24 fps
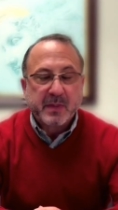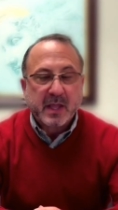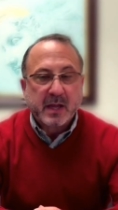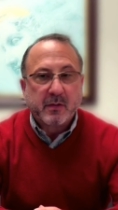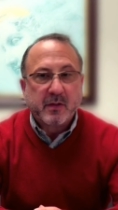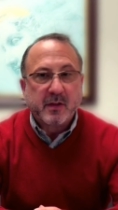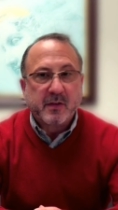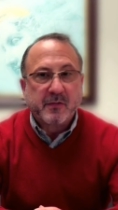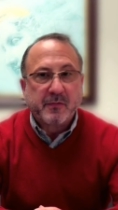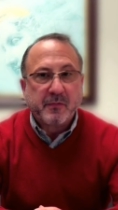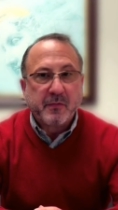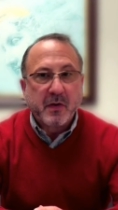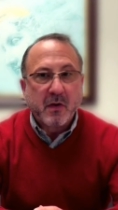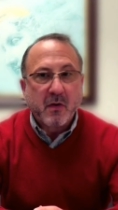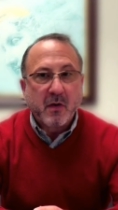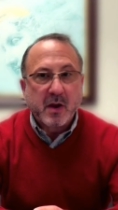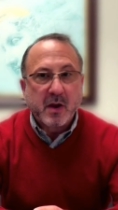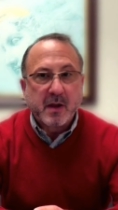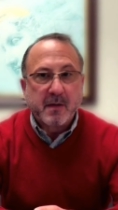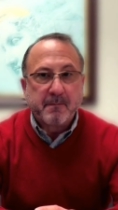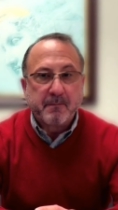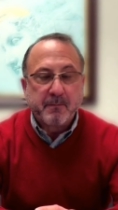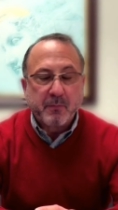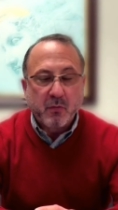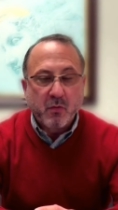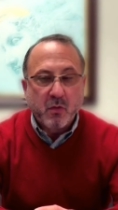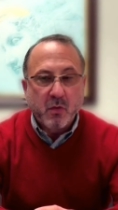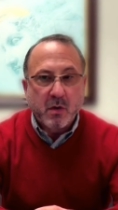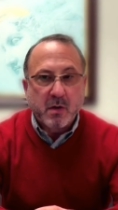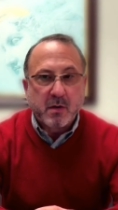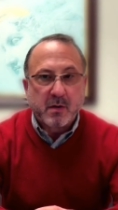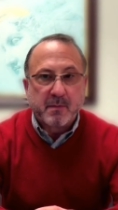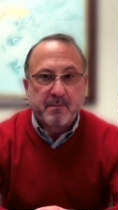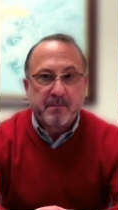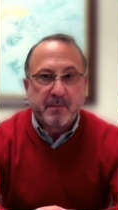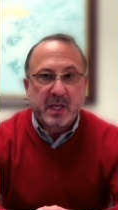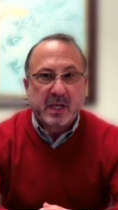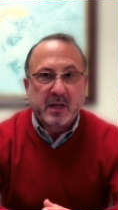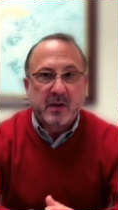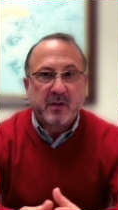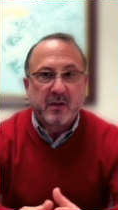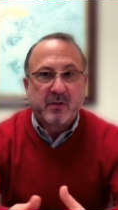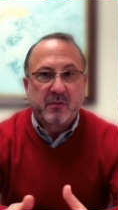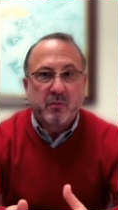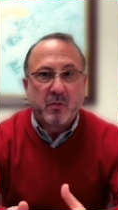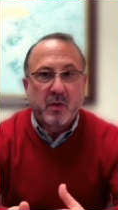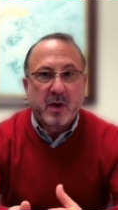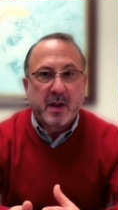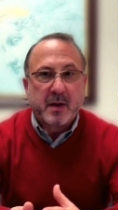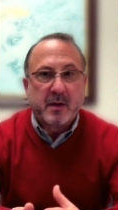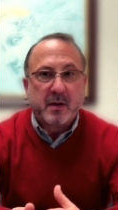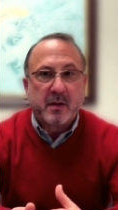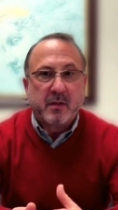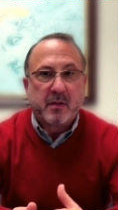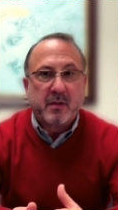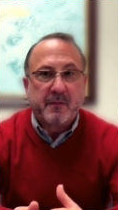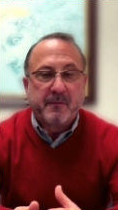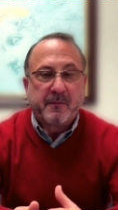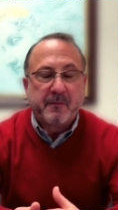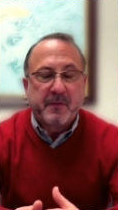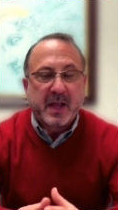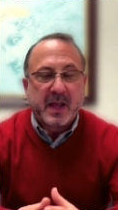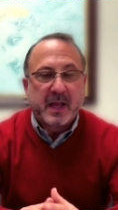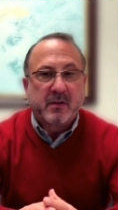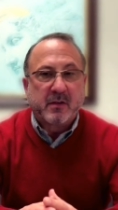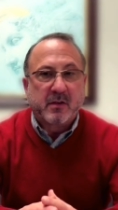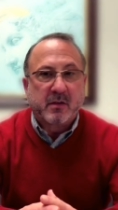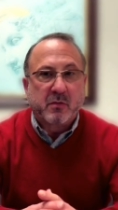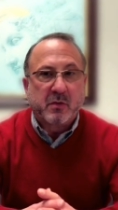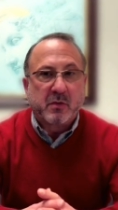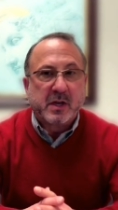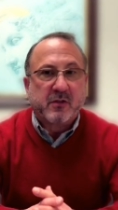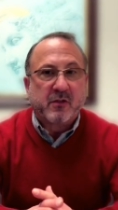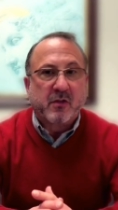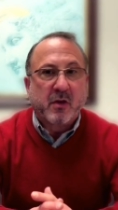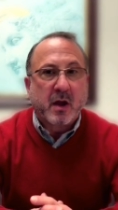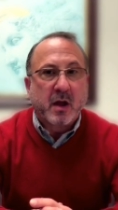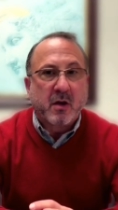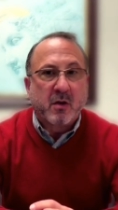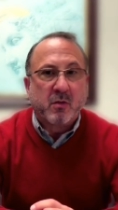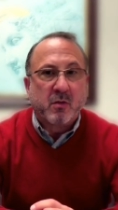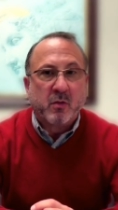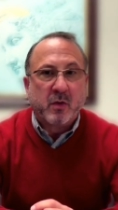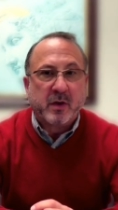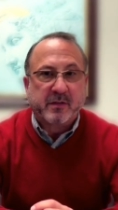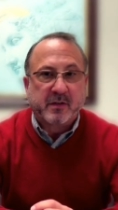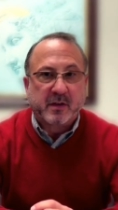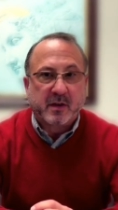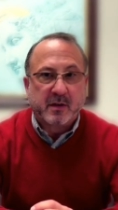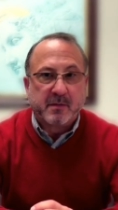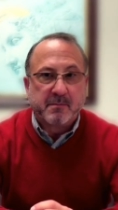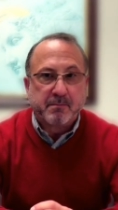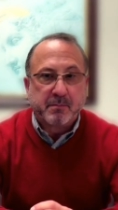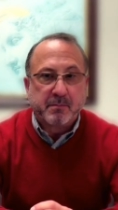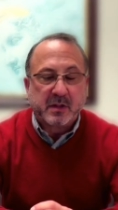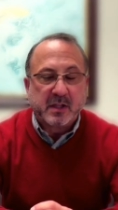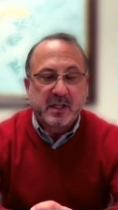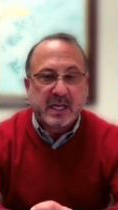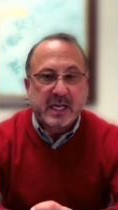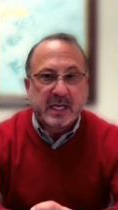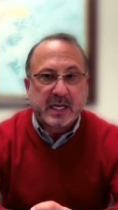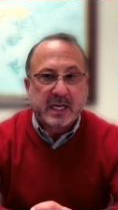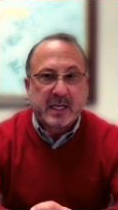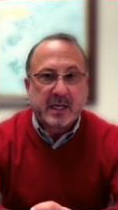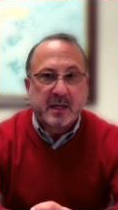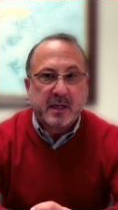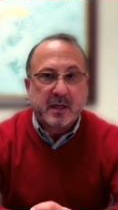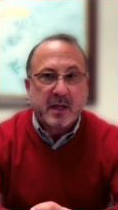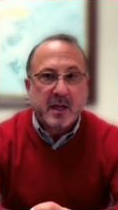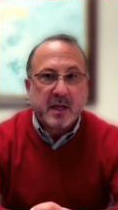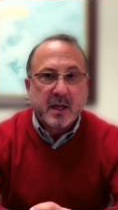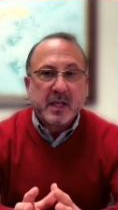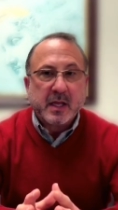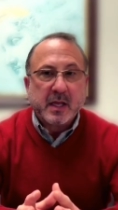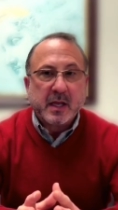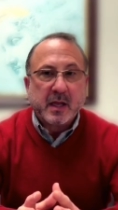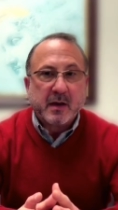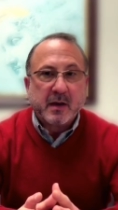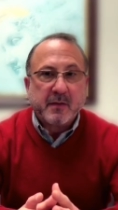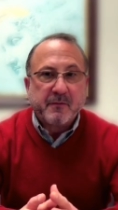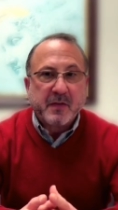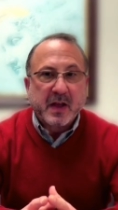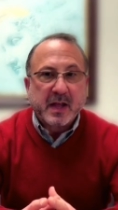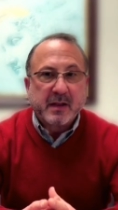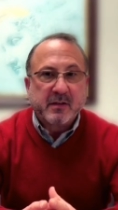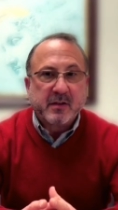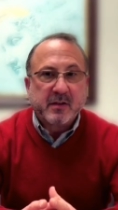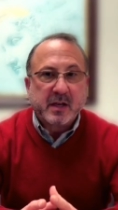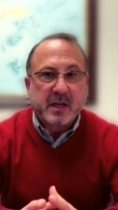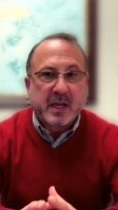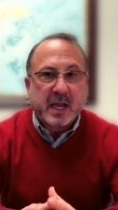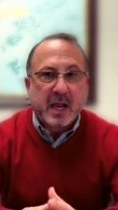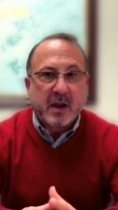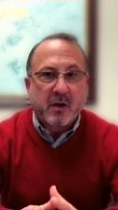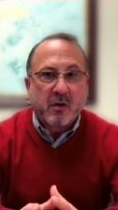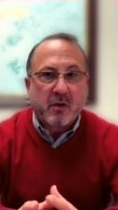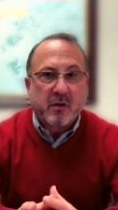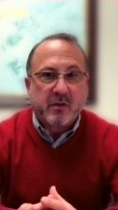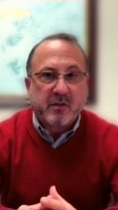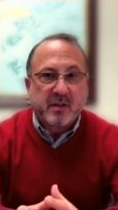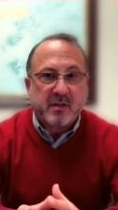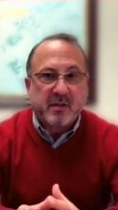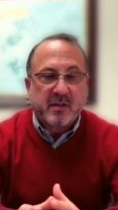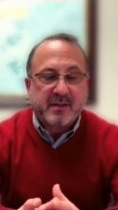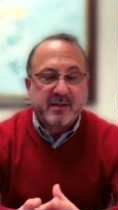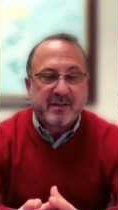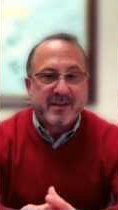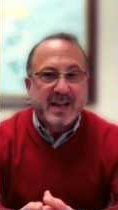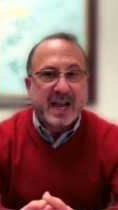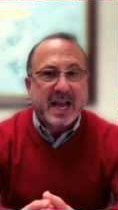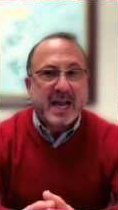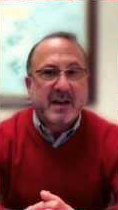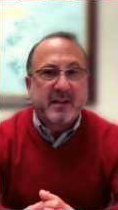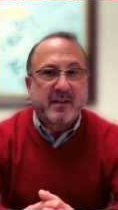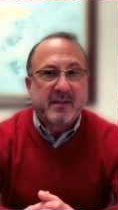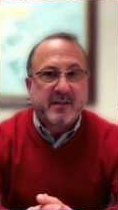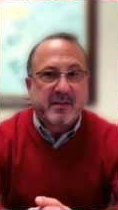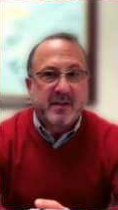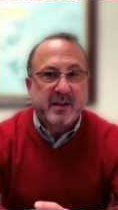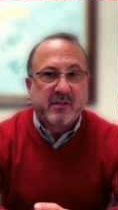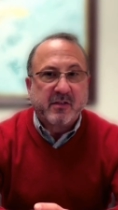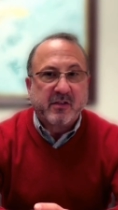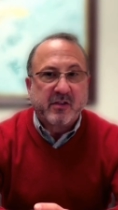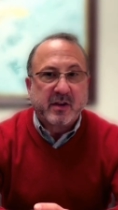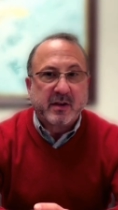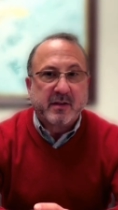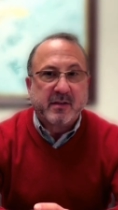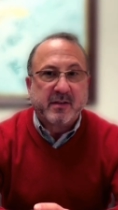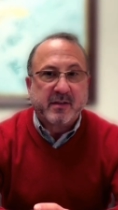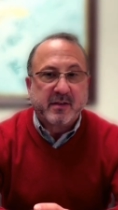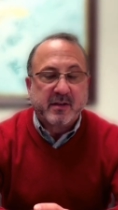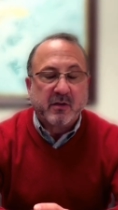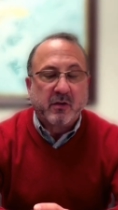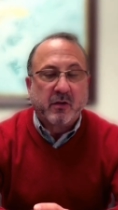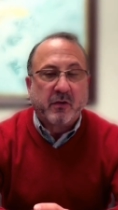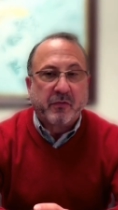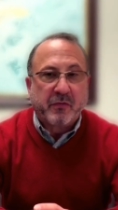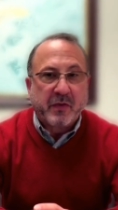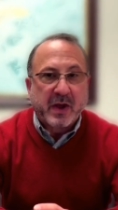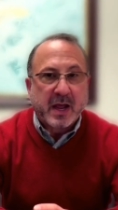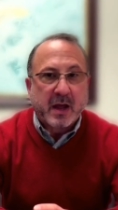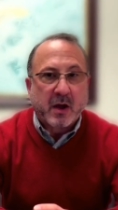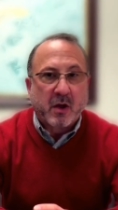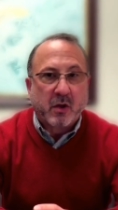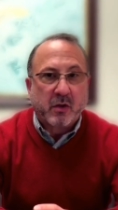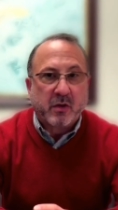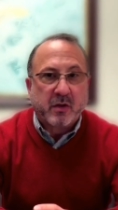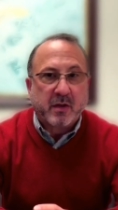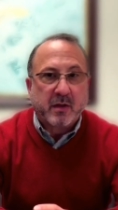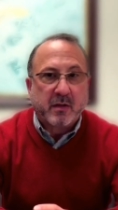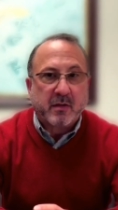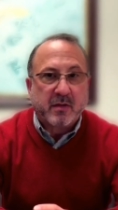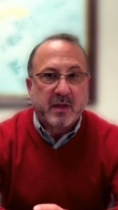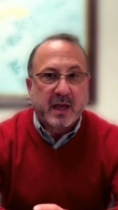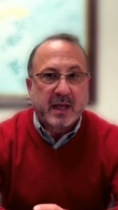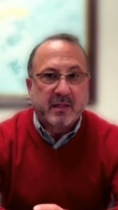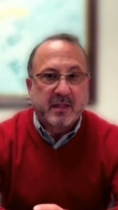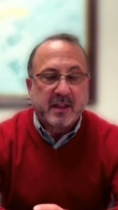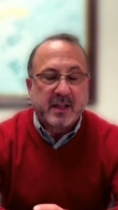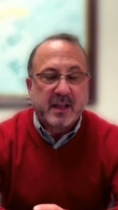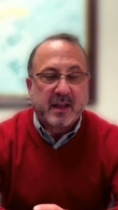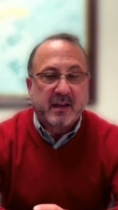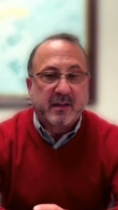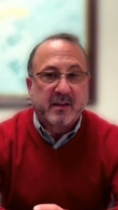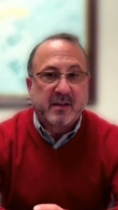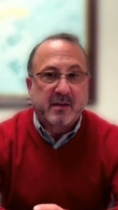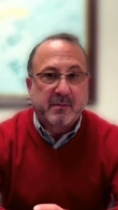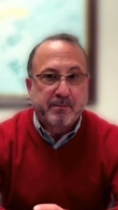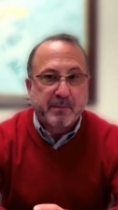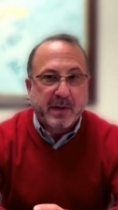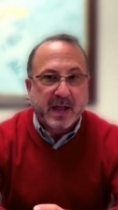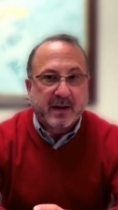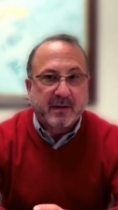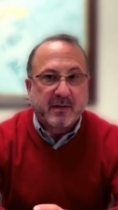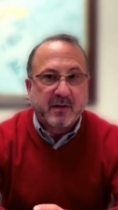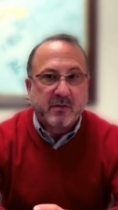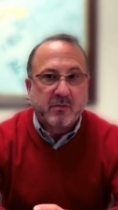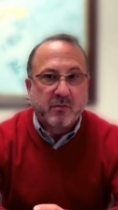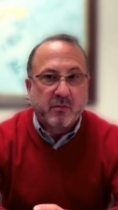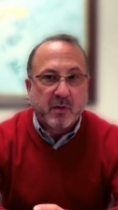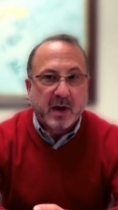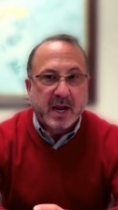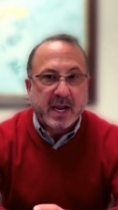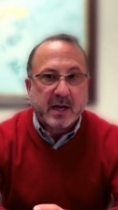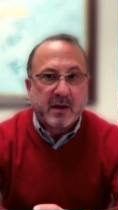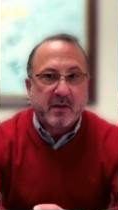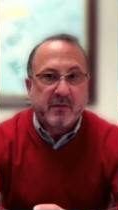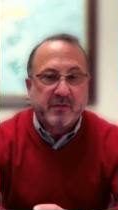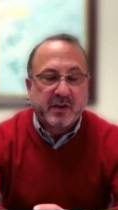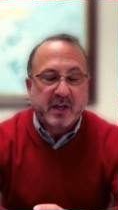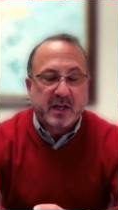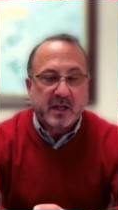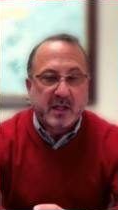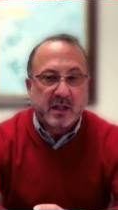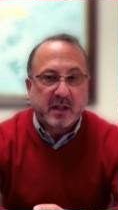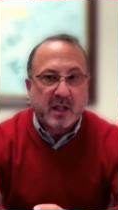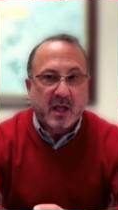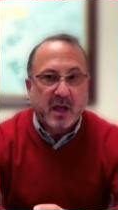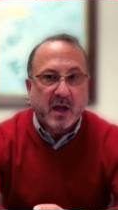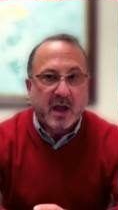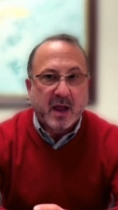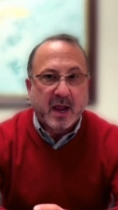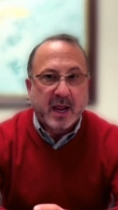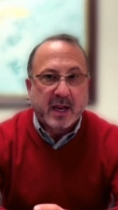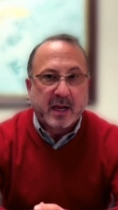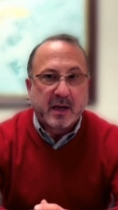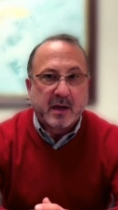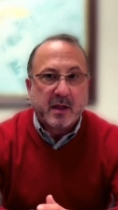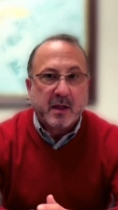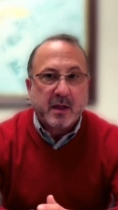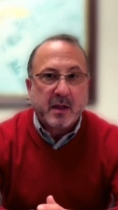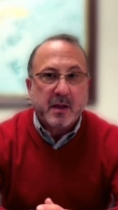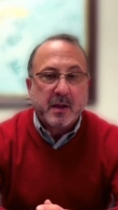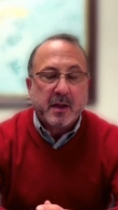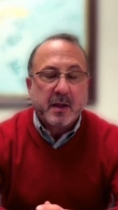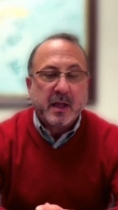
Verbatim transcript: Now, that's very important because when the phase 3 trial was completed, the investigators and the statisticians still found that the expected rate of decline